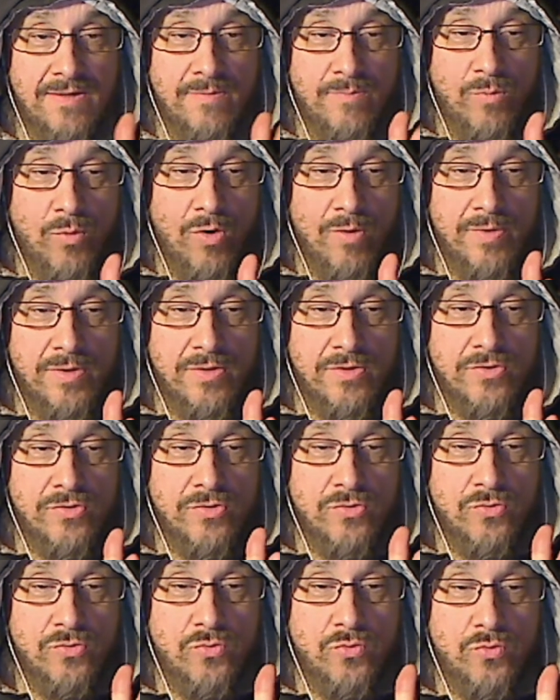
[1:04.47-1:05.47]
and Mormons
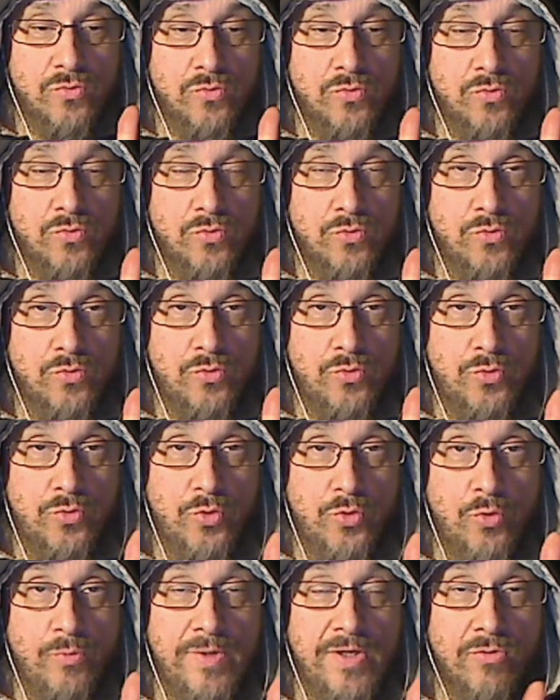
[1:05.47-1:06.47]

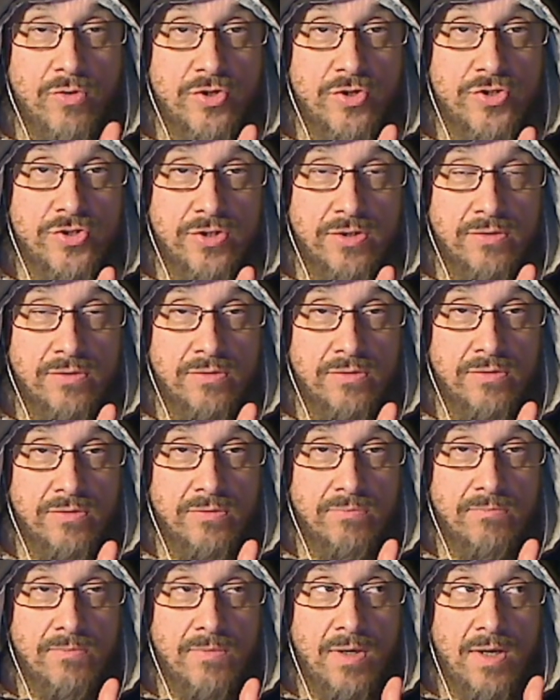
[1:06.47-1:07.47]
to be Christian.
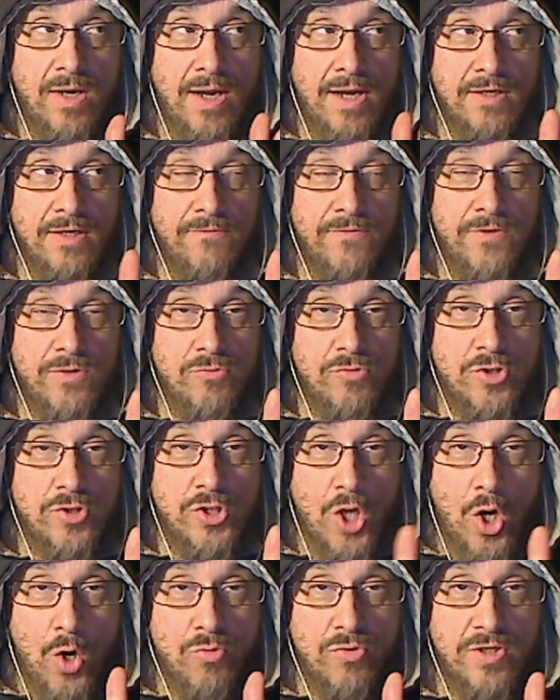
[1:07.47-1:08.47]
And if you
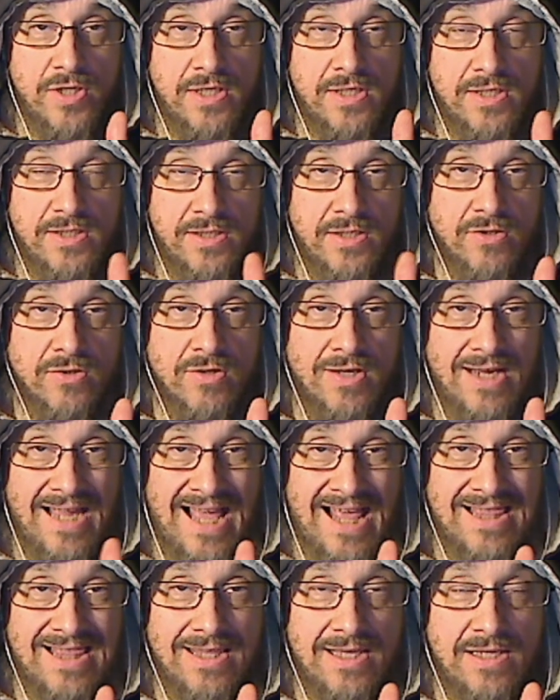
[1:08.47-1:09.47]
don't consider
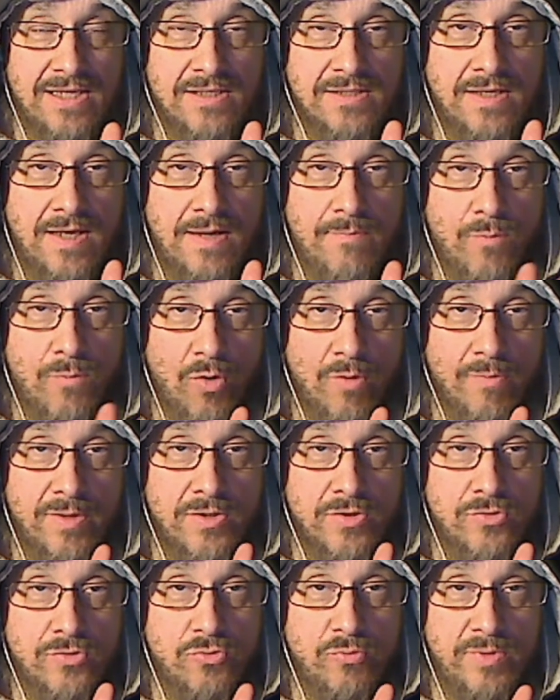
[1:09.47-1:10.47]
Catholics and
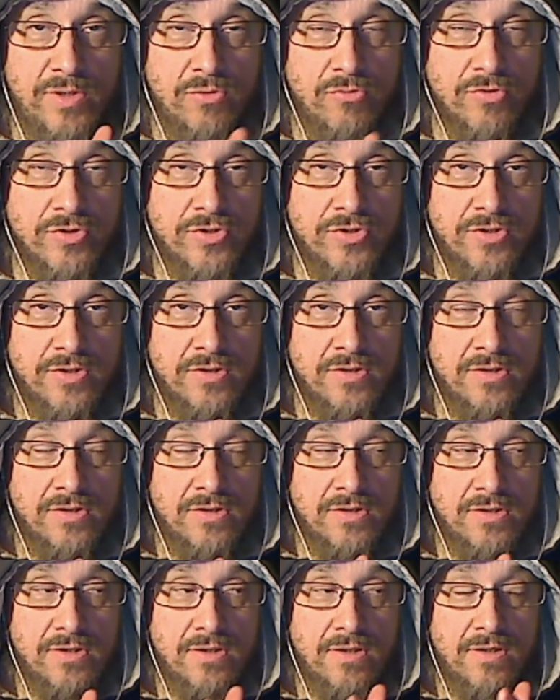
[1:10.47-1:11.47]
Mormons to be
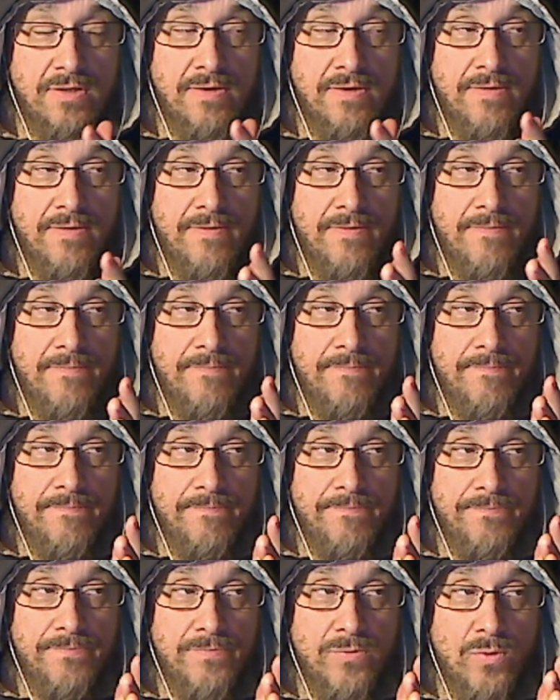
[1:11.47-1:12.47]
Christians,
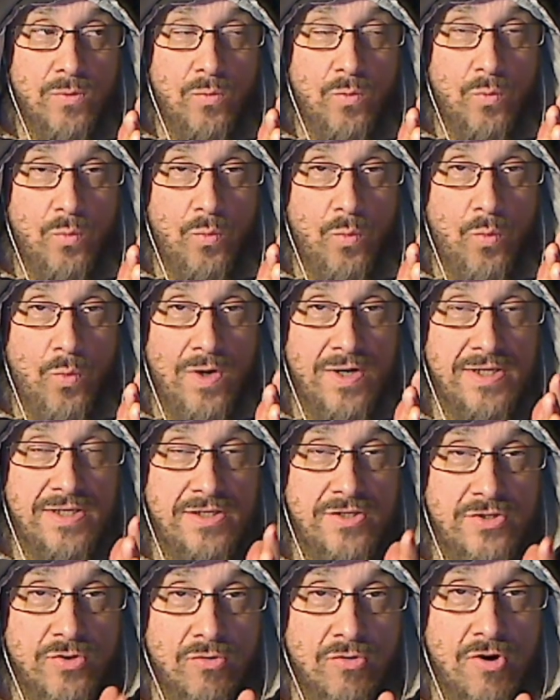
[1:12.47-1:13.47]
what
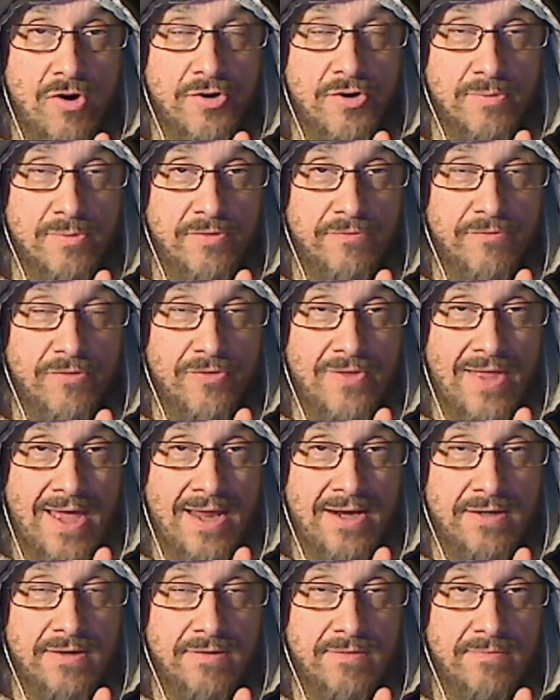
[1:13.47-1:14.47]
is your argument for
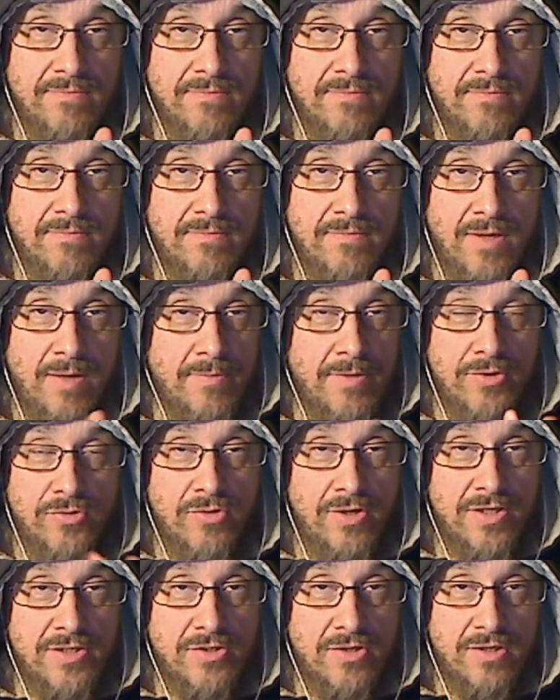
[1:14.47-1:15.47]
that? I'm not
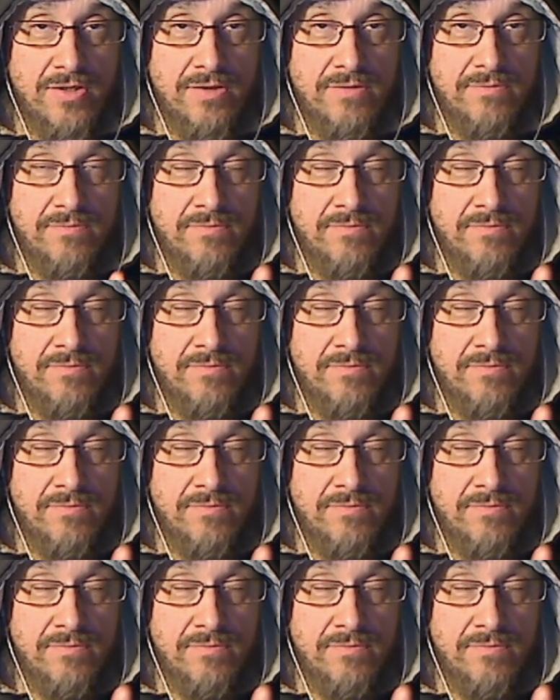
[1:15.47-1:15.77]
trying to start